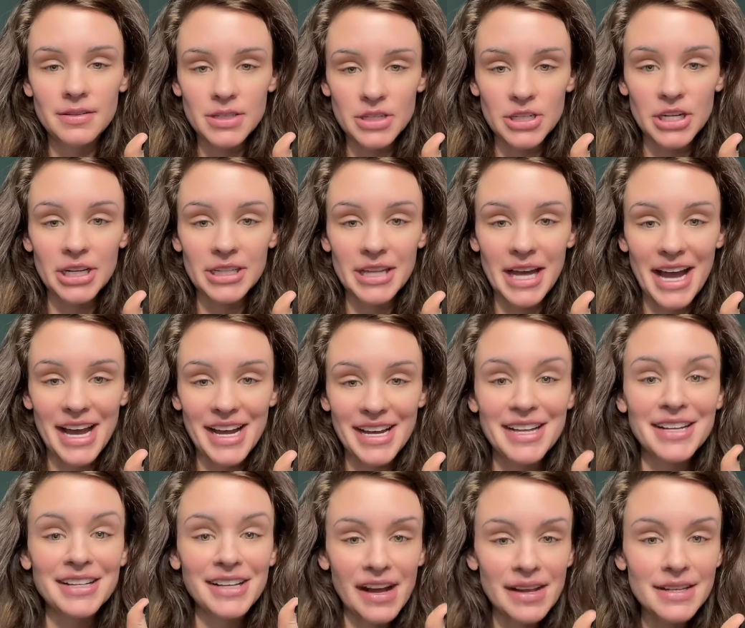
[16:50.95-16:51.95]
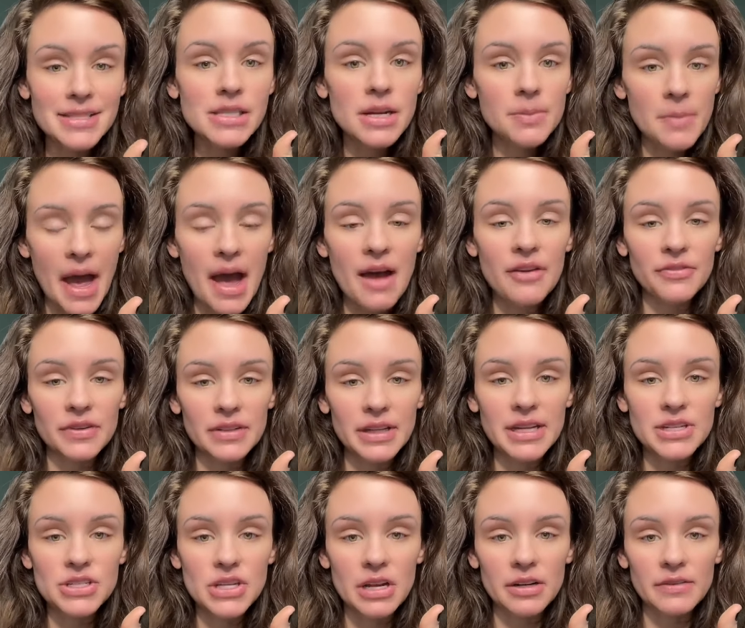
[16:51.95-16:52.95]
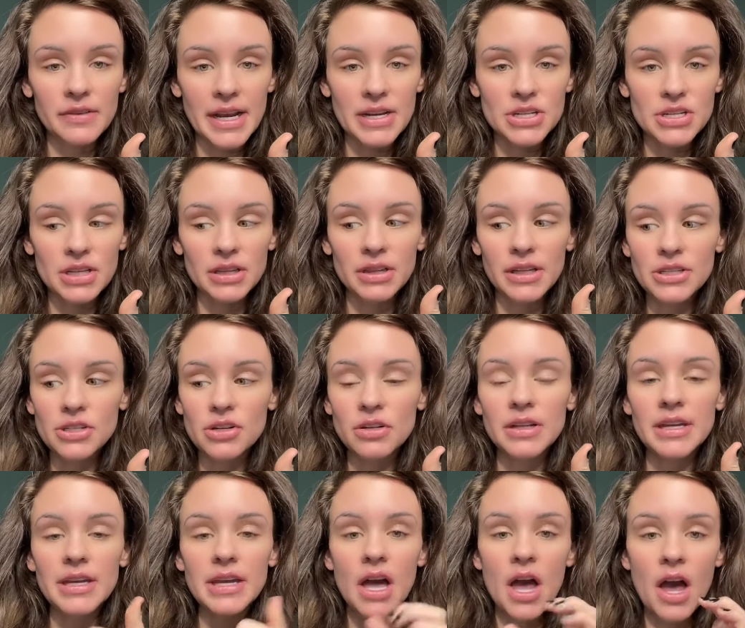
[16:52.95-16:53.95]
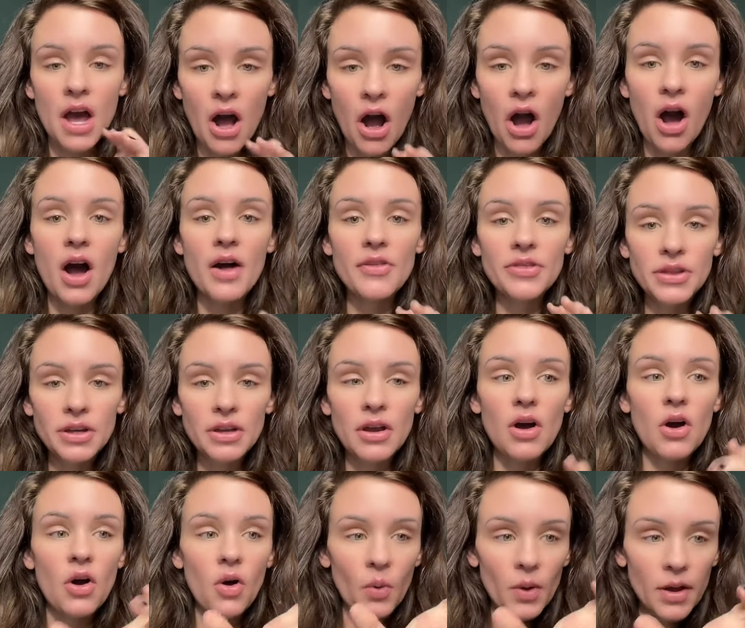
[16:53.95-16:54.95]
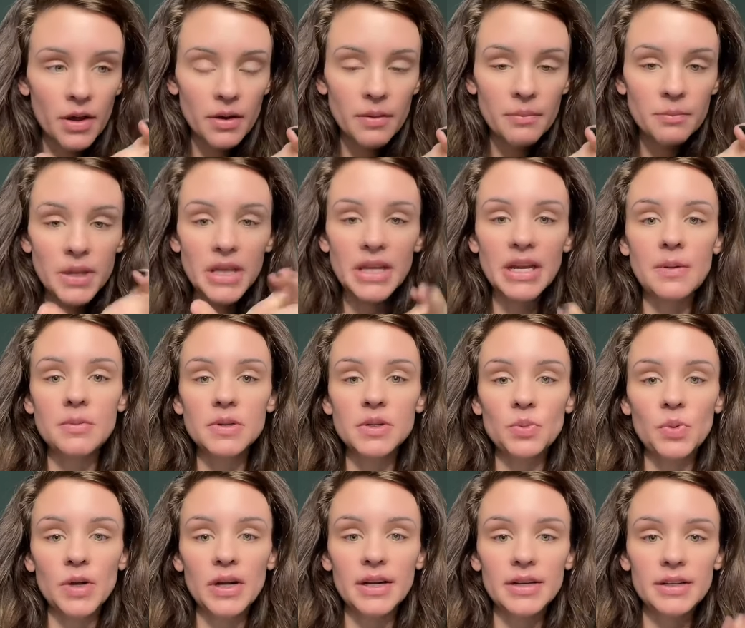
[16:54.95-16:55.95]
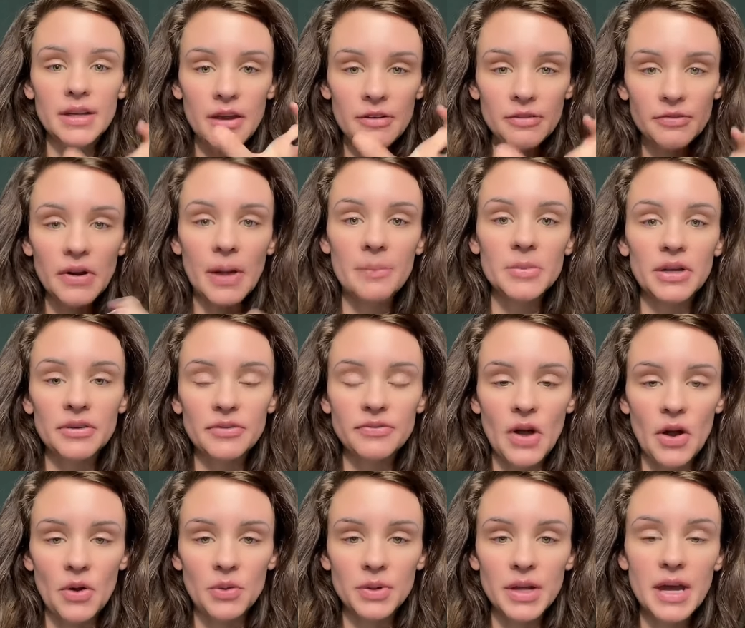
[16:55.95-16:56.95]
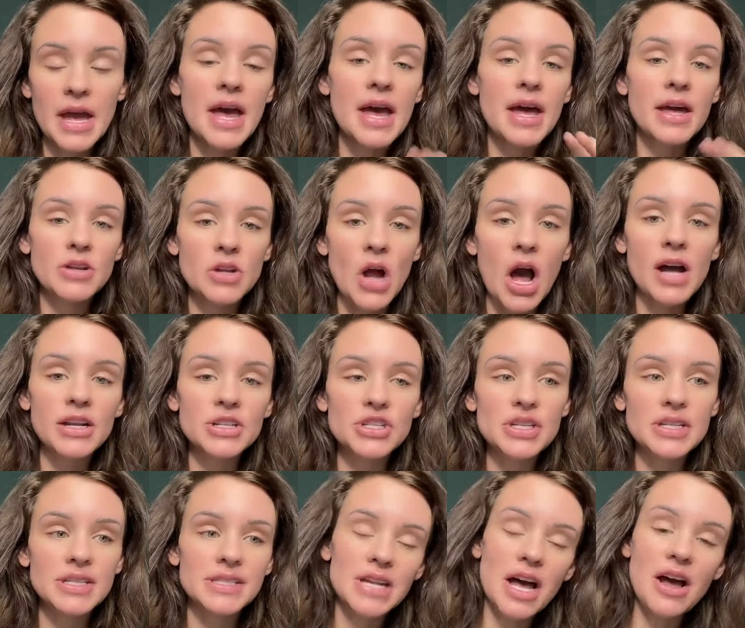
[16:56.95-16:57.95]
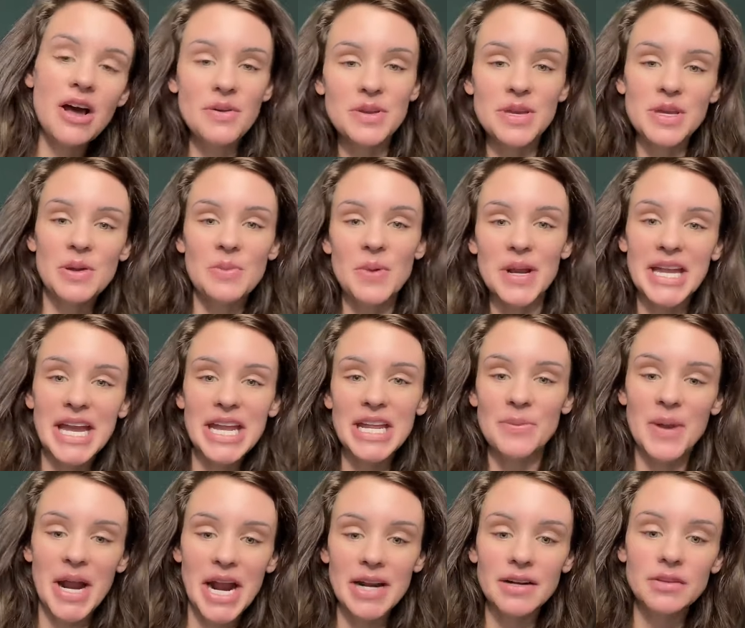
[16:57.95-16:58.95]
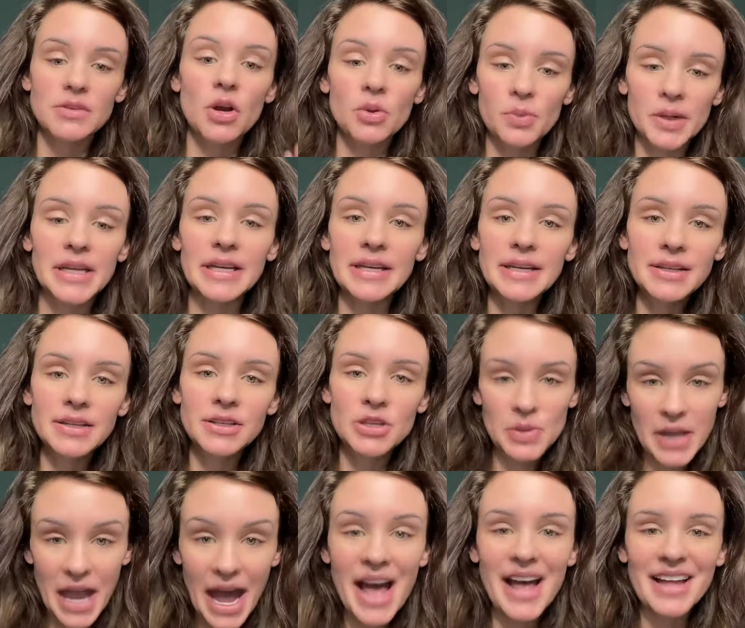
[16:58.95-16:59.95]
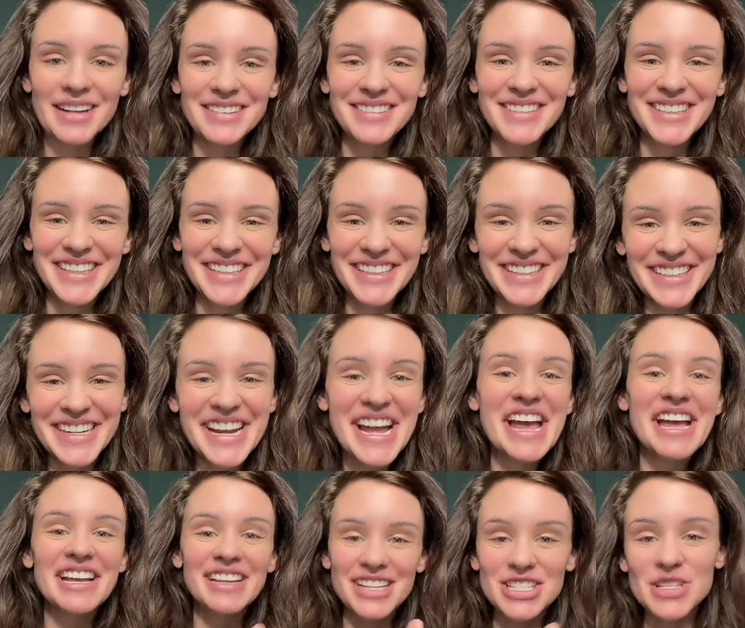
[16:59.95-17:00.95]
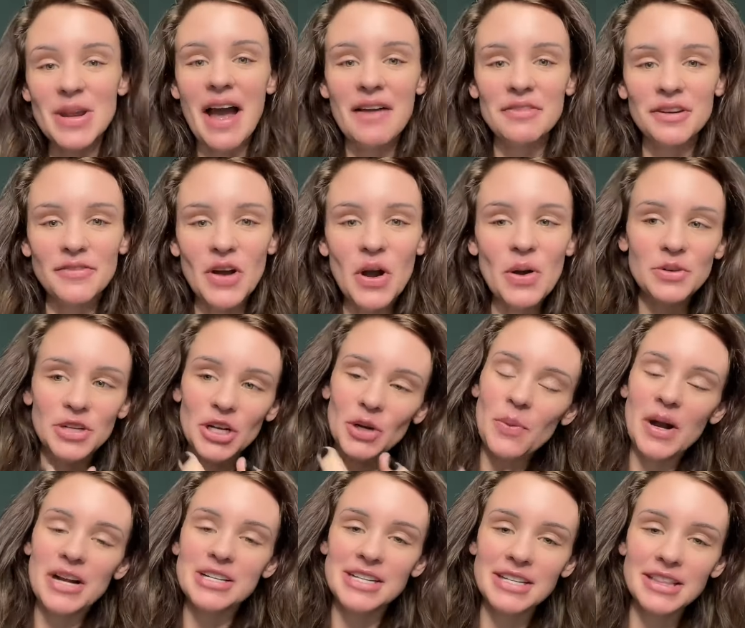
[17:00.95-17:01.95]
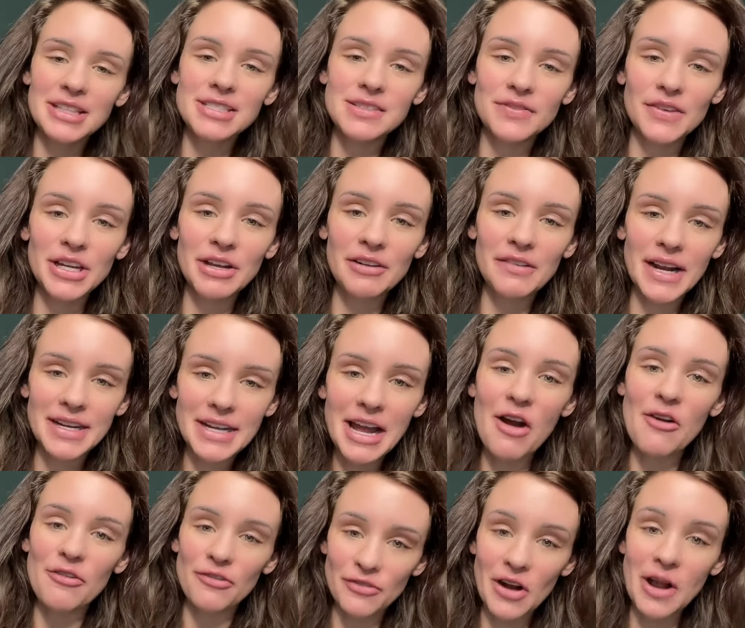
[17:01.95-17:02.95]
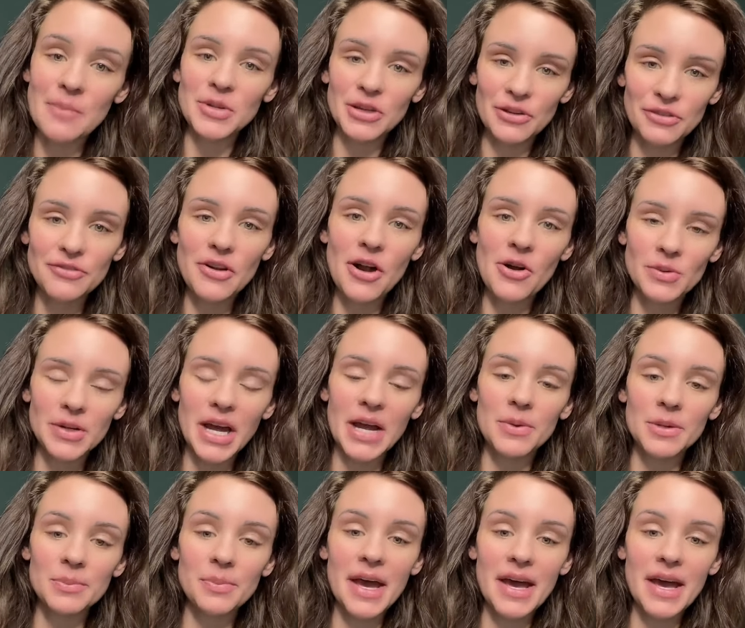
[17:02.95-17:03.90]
Did you hear that? Custom app for lead generation, literally on the go, being able to work from your phone. Not just, oh, you can work anywhere. No, really, you can because you have a phone. You're watching this video right now from your phone, I